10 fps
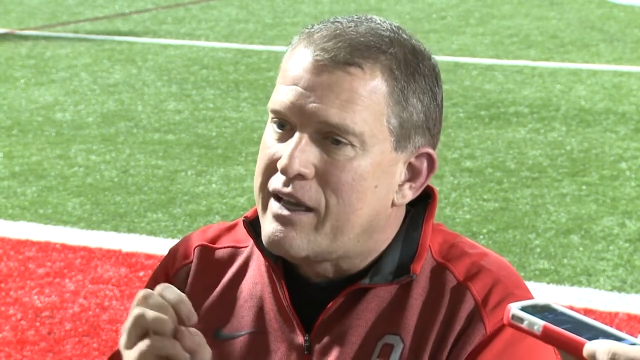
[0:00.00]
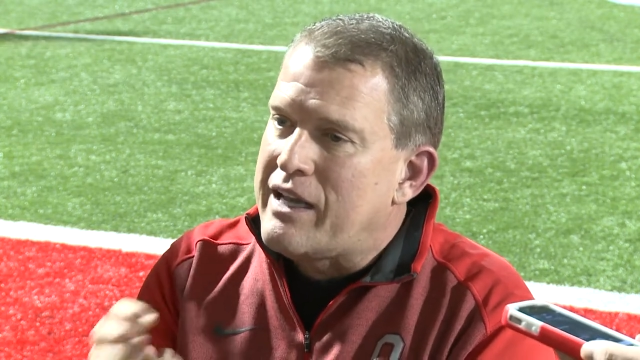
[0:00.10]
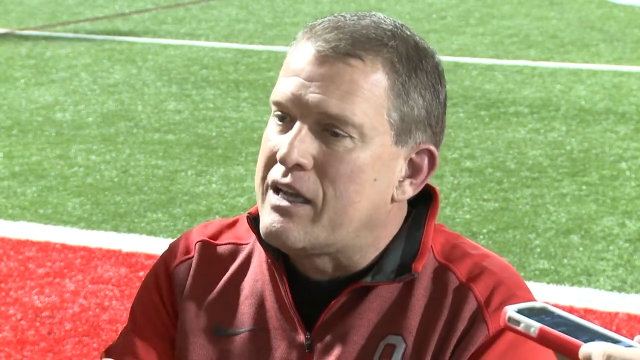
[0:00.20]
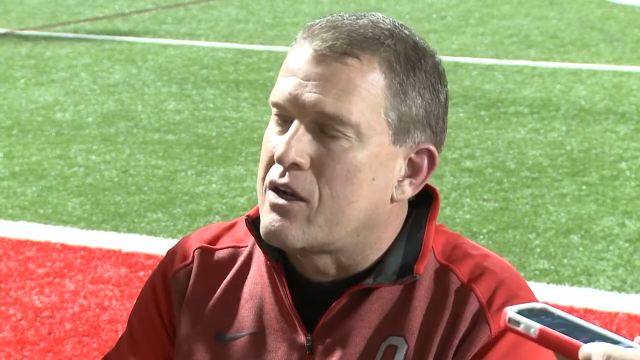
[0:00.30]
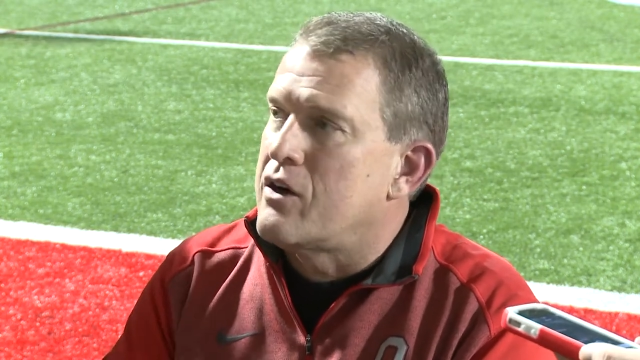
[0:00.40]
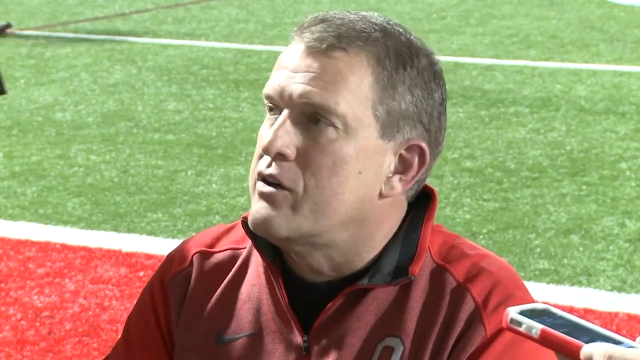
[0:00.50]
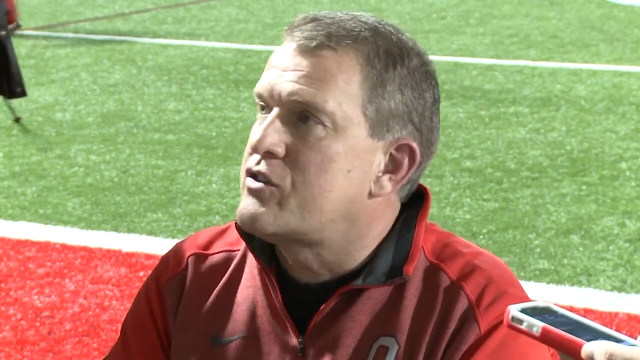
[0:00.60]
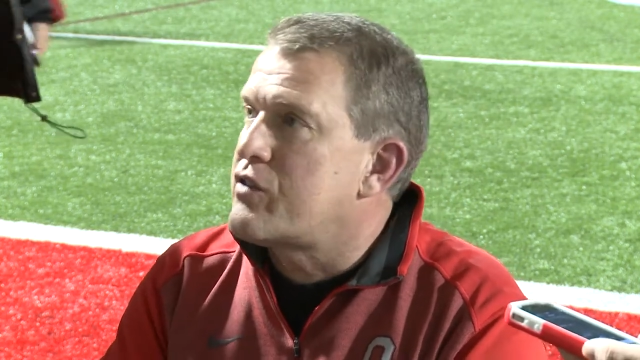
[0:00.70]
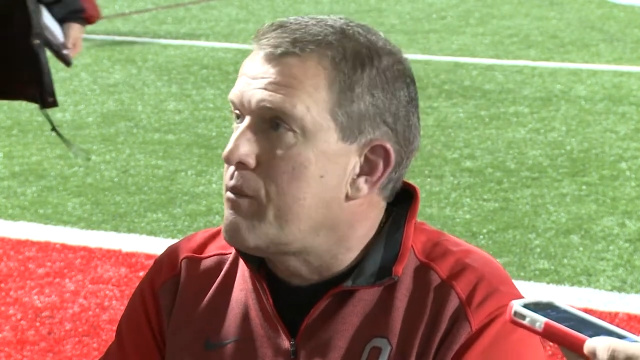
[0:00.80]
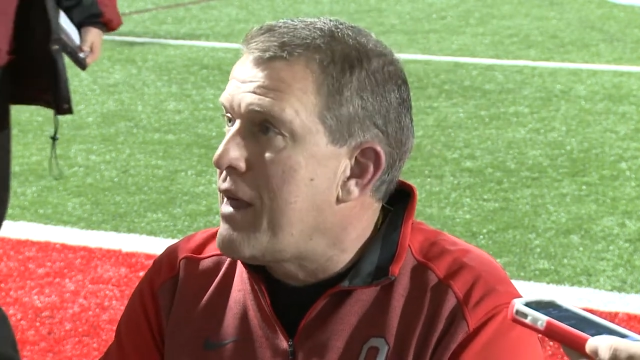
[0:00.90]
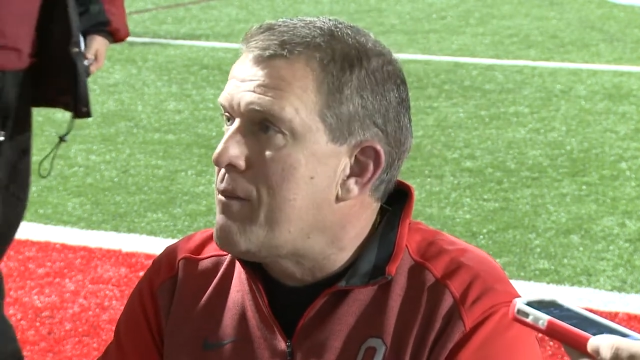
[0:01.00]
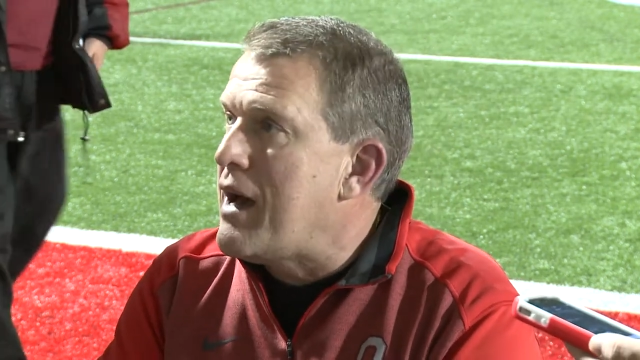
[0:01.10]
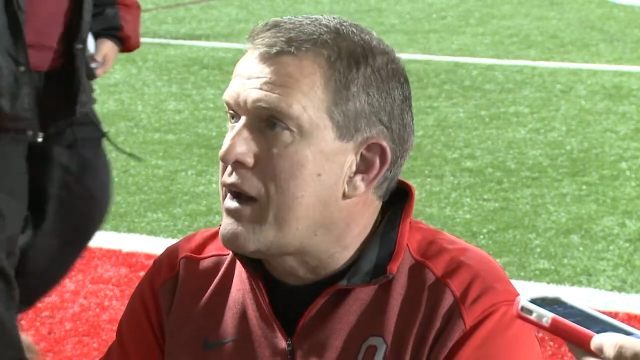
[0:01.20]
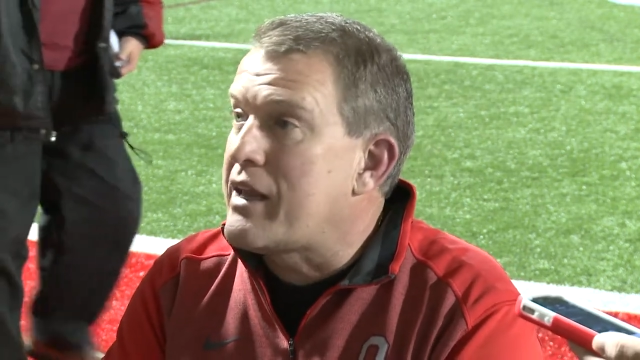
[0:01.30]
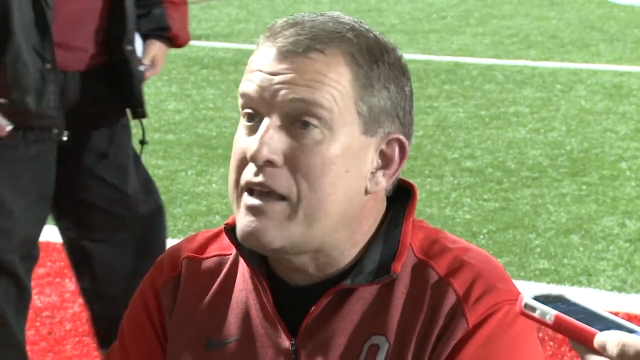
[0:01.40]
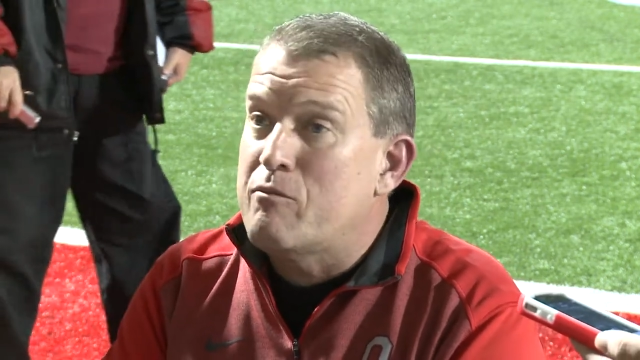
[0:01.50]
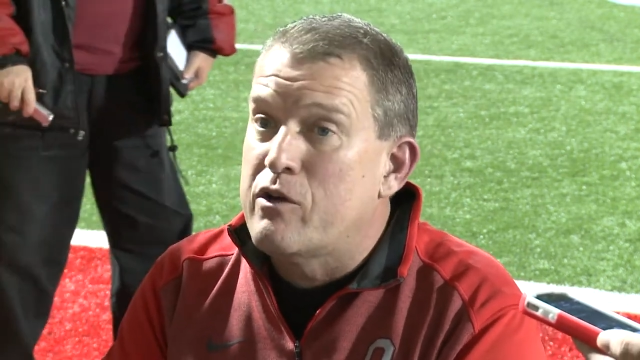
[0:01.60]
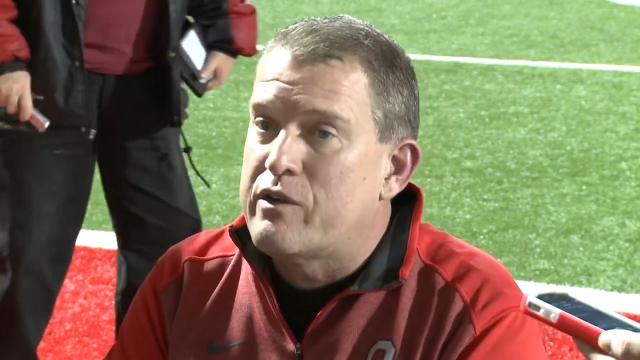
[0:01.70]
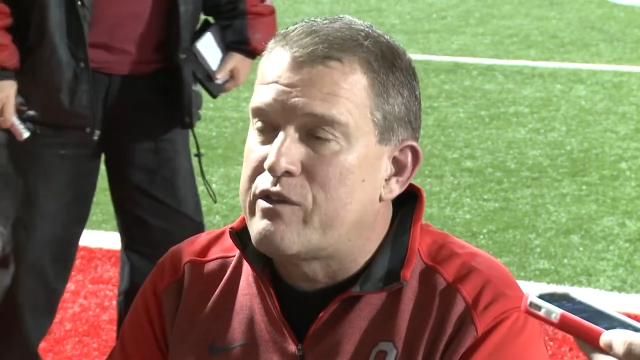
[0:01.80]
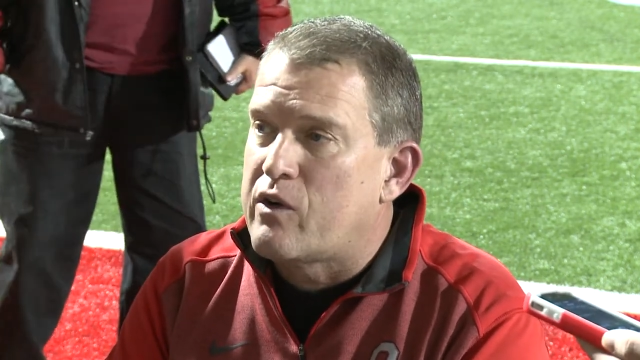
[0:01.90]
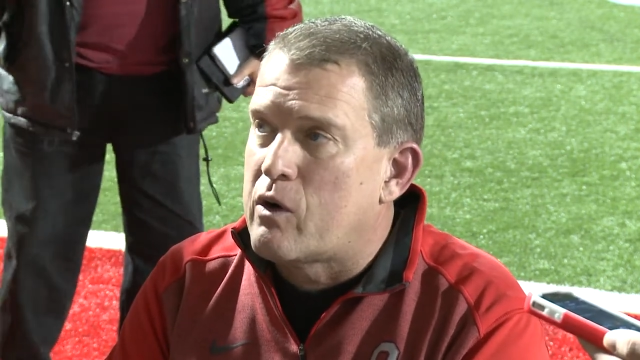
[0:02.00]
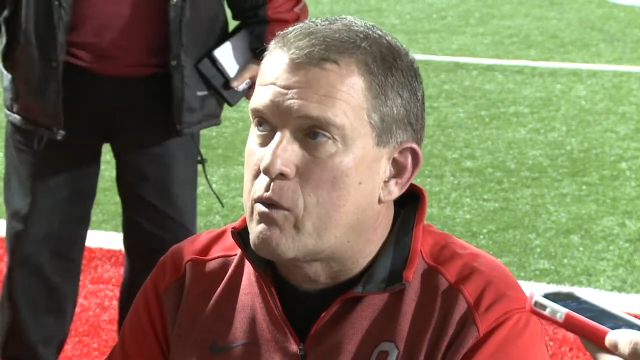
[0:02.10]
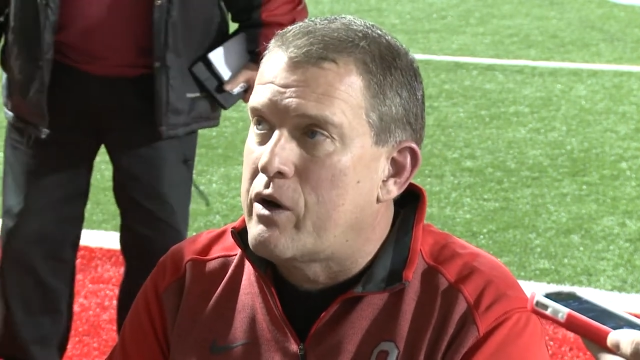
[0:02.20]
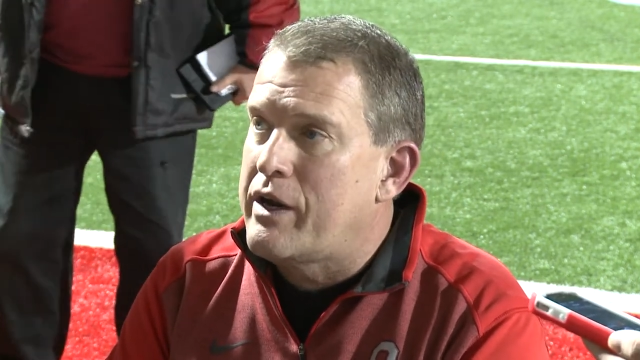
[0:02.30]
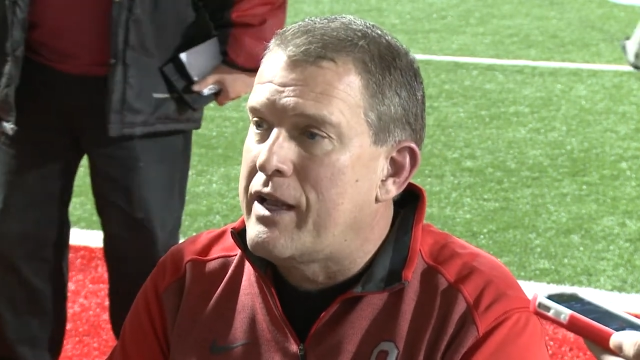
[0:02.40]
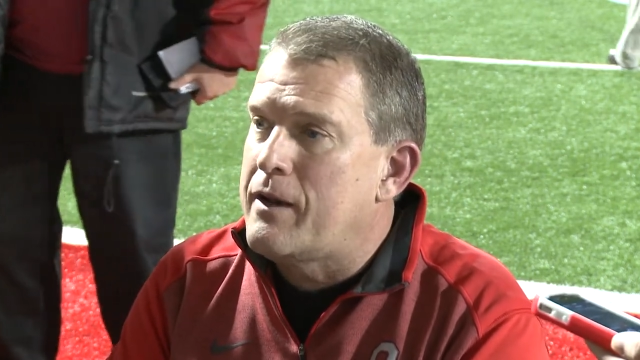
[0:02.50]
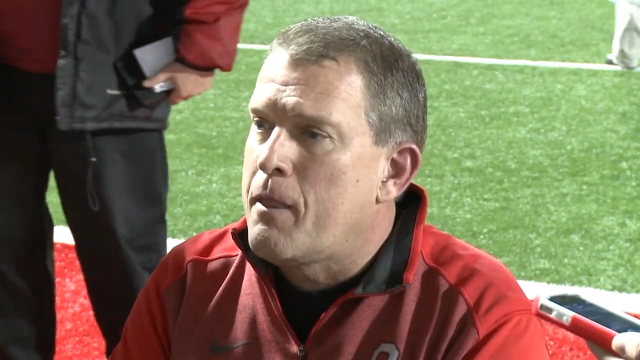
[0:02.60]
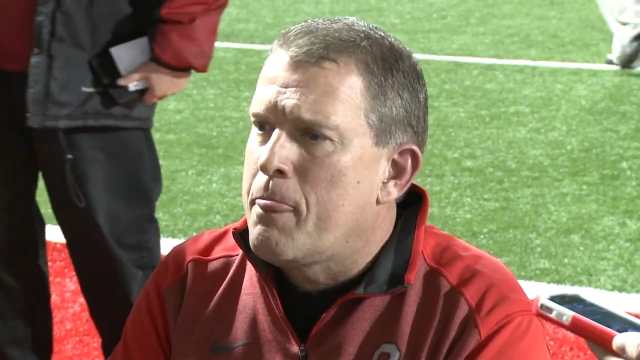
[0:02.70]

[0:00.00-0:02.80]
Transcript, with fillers: he learns from them how to keep moving forward. And